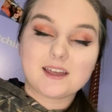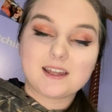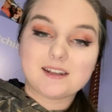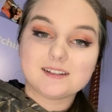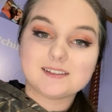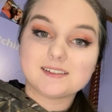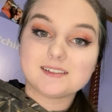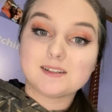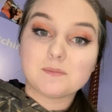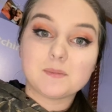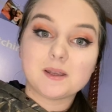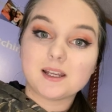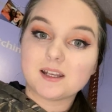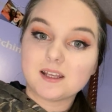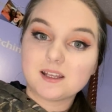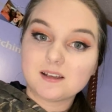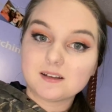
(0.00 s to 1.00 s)
that it's
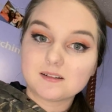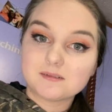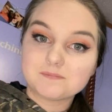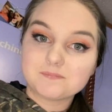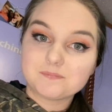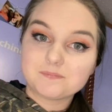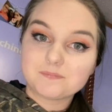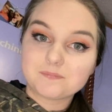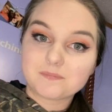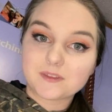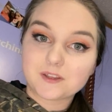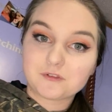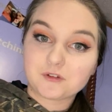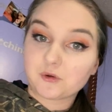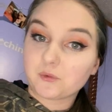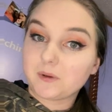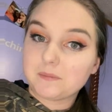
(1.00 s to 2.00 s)
demeaning
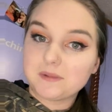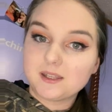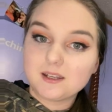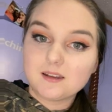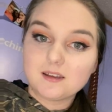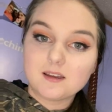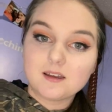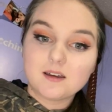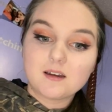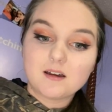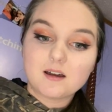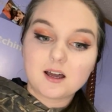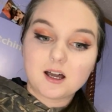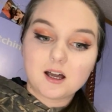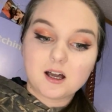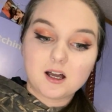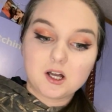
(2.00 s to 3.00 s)
for women.
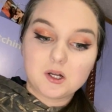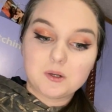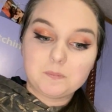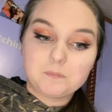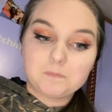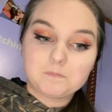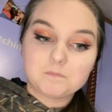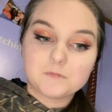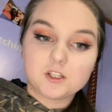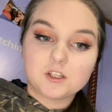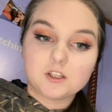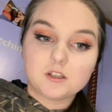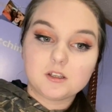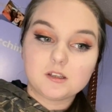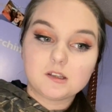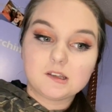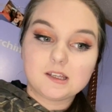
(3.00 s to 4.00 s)

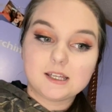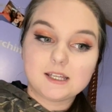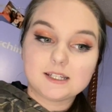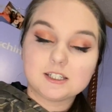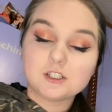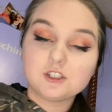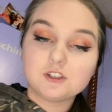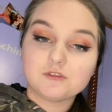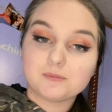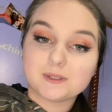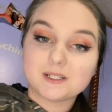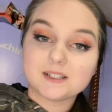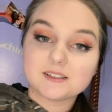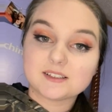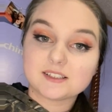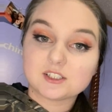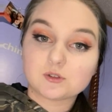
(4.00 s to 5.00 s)
Until you've been
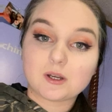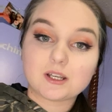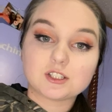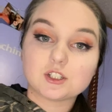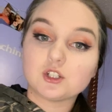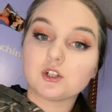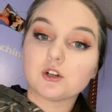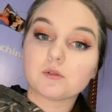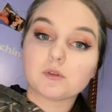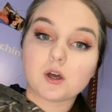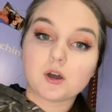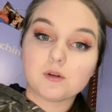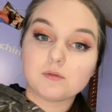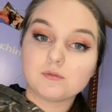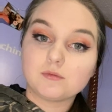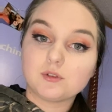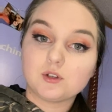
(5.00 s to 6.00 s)
in the situation, you don't
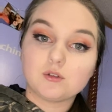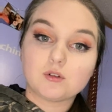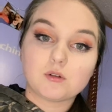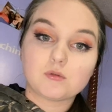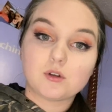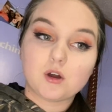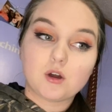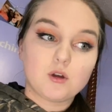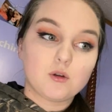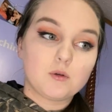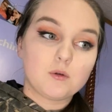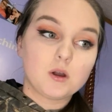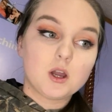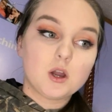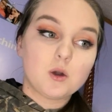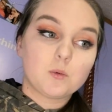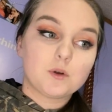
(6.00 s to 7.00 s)
know. You don't know
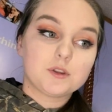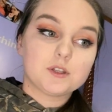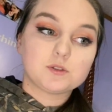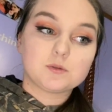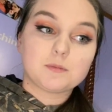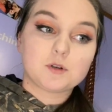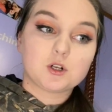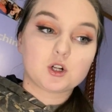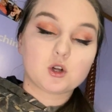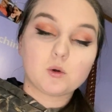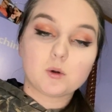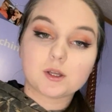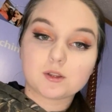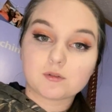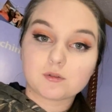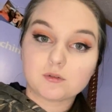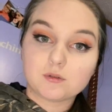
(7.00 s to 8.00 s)
what these women are
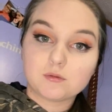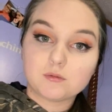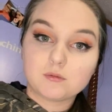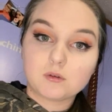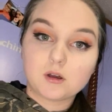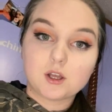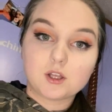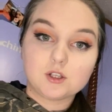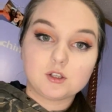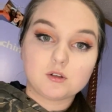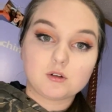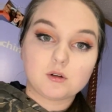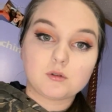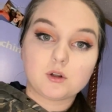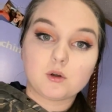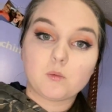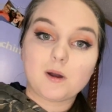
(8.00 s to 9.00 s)
going through. You
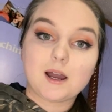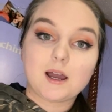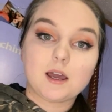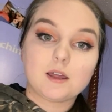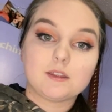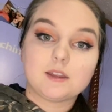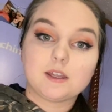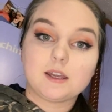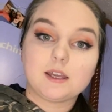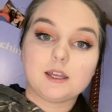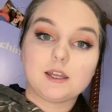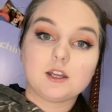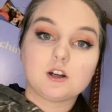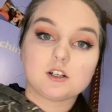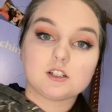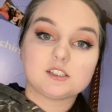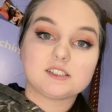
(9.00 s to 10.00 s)
don't know why
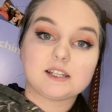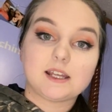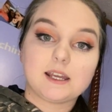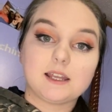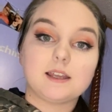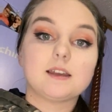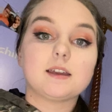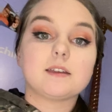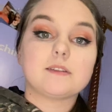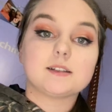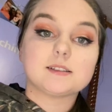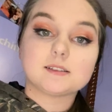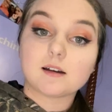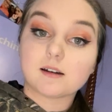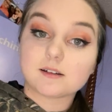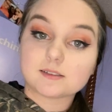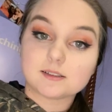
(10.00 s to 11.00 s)
they are staying in these
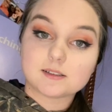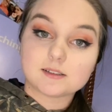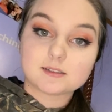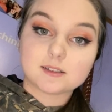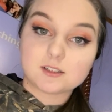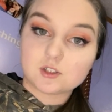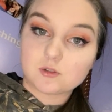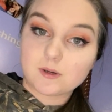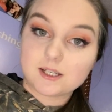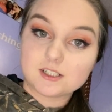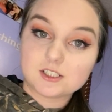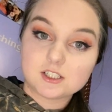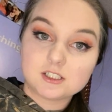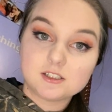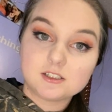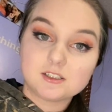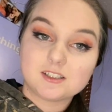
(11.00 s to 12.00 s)
toxic
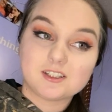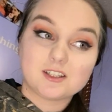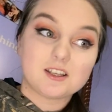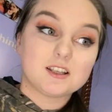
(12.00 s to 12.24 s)
situations.